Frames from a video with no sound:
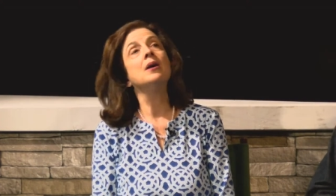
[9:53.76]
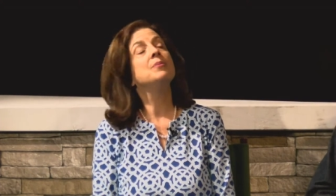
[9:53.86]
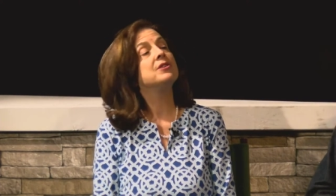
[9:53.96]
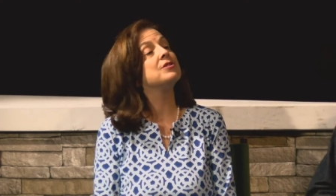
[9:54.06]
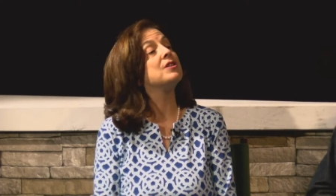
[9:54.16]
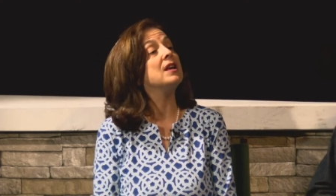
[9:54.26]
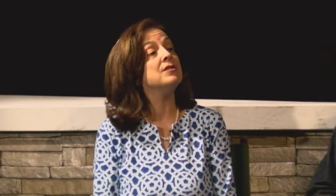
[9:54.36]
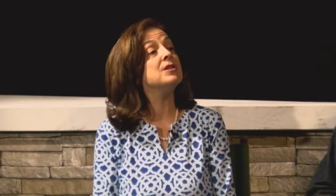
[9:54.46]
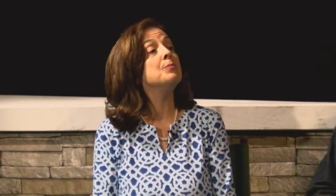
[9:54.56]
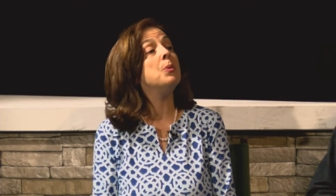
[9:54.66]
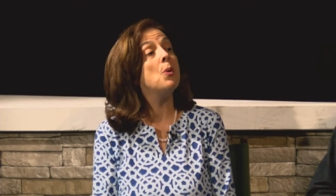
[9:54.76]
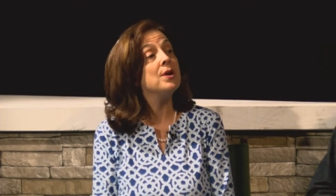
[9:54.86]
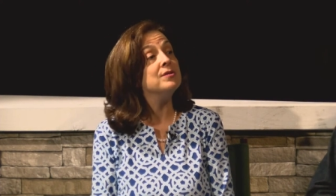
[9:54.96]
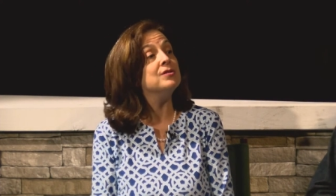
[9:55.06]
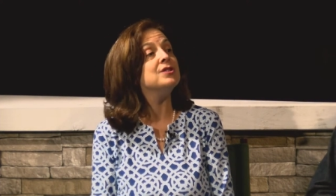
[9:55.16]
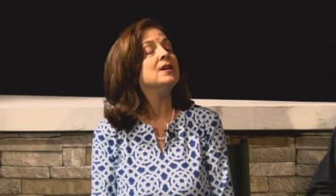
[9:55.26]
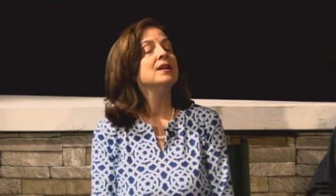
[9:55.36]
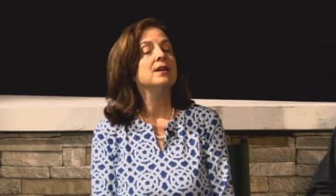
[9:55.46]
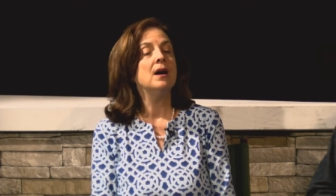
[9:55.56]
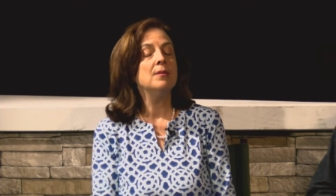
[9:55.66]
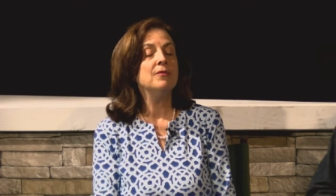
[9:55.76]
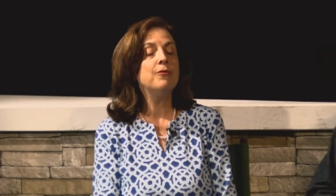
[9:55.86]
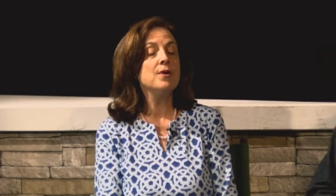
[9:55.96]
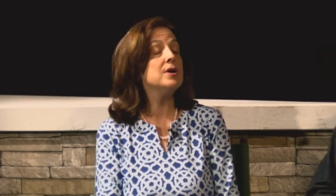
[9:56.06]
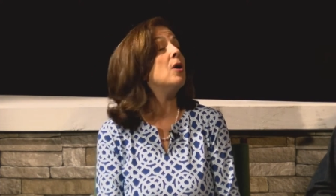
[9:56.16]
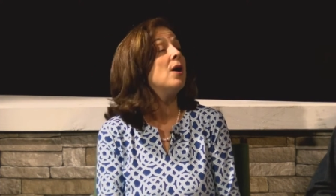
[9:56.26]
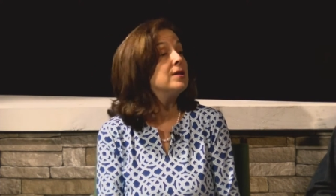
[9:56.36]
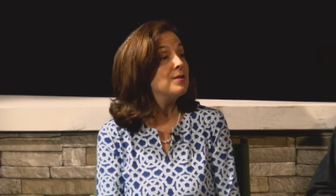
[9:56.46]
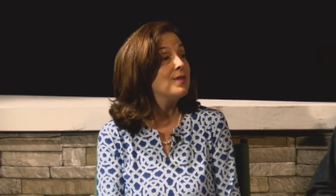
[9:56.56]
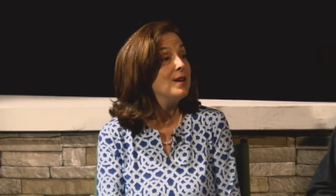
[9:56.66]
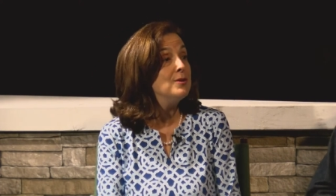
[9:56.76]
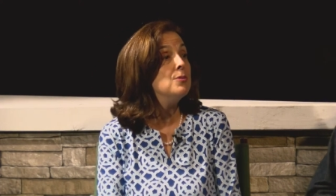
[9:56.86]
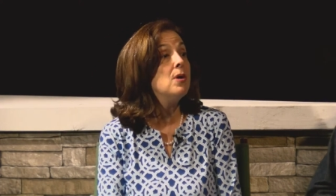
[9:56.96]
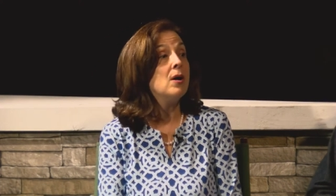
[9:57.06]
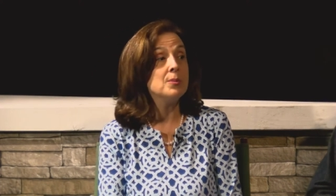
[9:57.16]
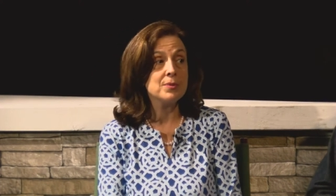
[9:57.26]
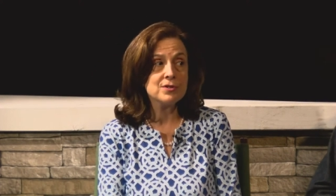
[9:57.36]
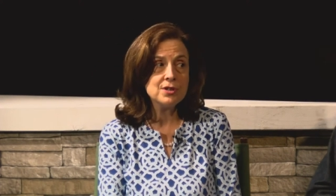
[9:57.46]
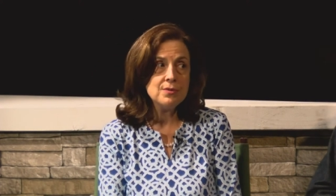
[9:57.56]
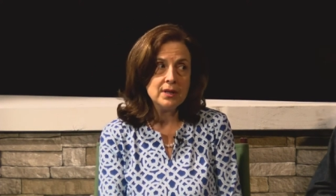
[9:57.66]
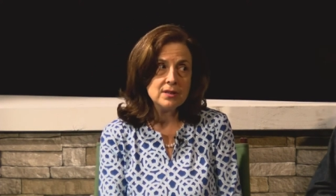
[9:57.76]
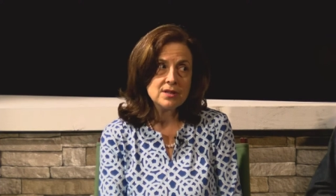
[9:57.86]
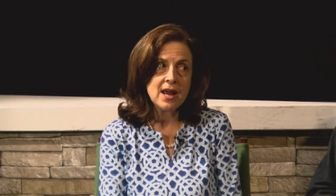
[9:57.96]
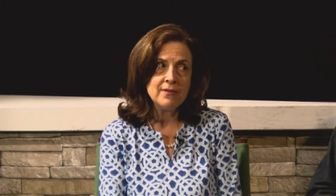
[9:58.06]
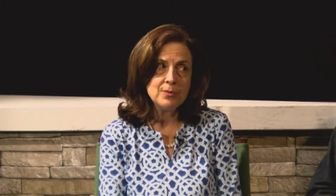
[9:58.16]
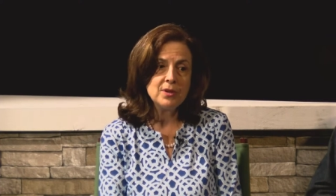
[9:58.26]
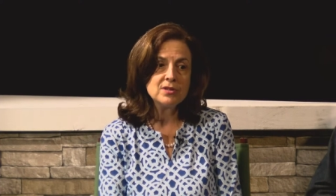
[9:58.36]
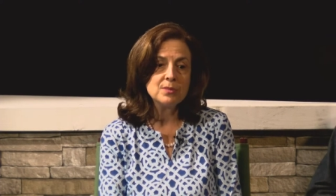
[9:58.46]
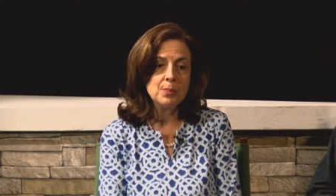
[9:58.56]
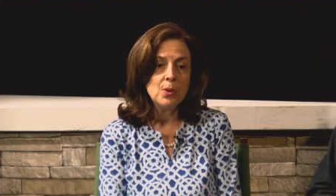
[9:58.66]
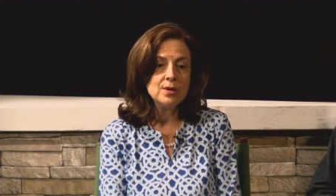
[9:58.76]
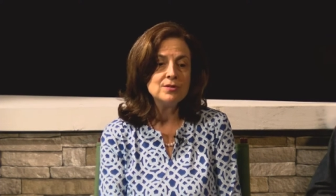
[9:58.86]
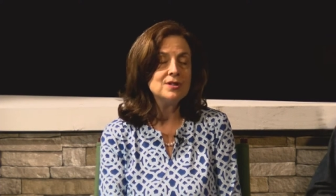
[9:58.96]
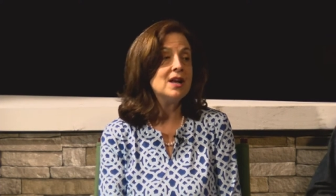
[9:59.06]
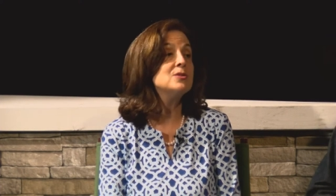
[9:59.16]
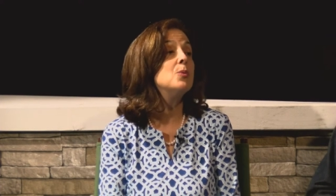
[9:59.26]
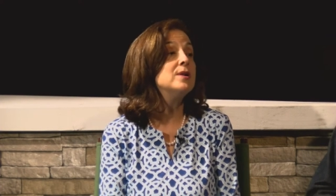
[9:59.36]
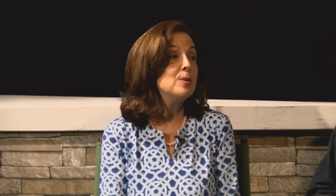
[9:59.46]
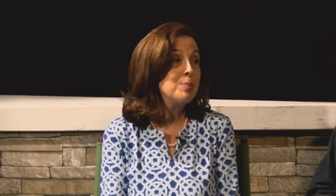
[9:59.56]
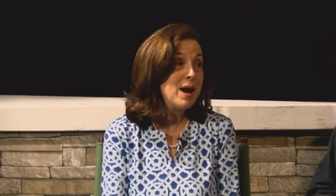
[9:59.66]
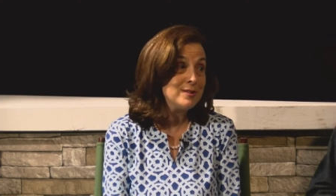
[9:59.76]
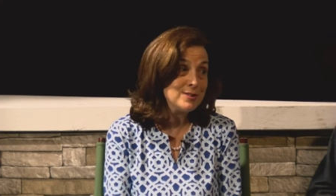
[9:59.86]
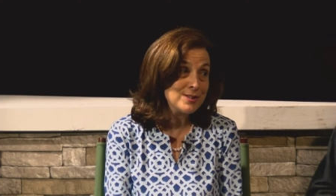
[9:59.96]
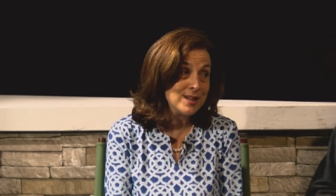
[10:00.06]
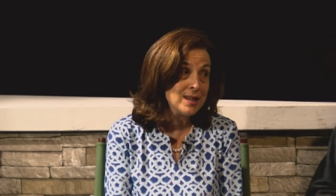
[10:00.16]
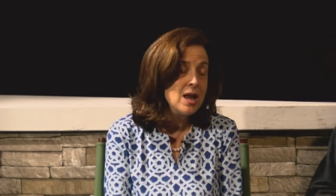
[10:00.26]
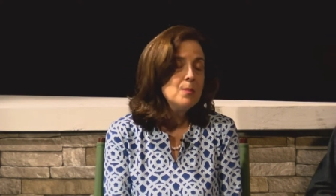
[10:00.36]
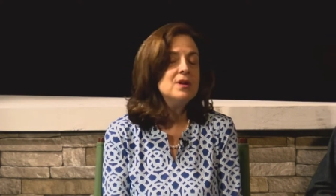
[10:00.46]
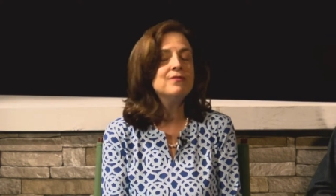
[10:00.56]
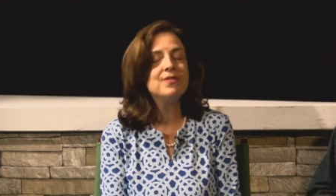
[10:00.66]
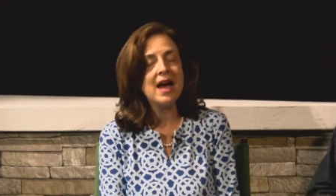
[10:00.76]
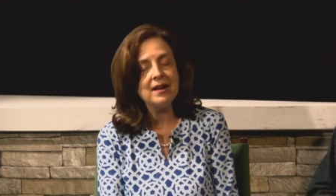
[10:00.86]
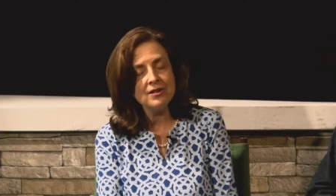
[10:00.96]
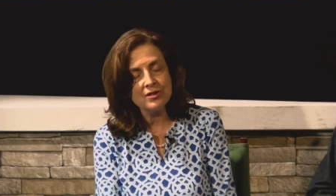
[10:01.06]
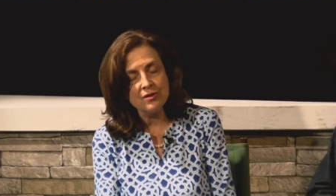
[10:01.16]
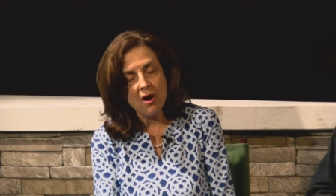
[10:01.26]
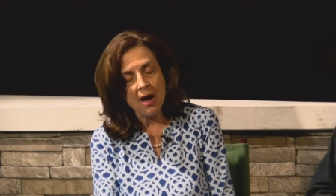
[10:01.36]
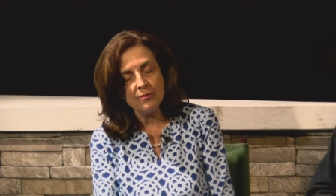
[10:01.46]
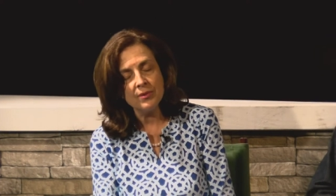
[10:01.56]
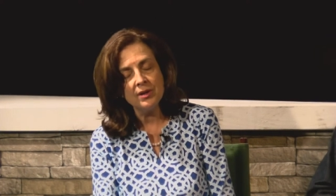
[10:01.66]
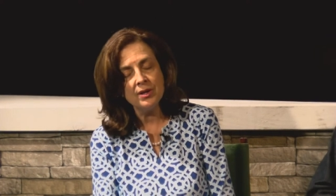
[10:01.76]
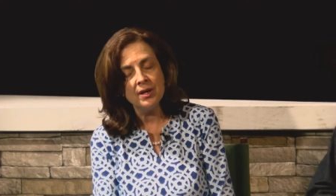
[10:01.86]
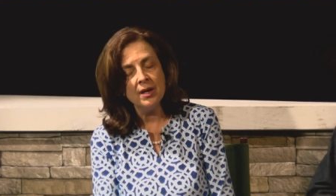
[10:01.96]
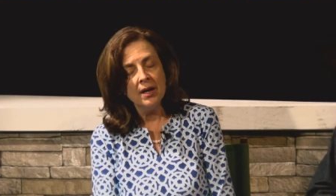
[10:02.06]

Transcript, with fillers: because it is important for the art that you are pursuing. It's every bit as important as what you're practicing. But if that is not really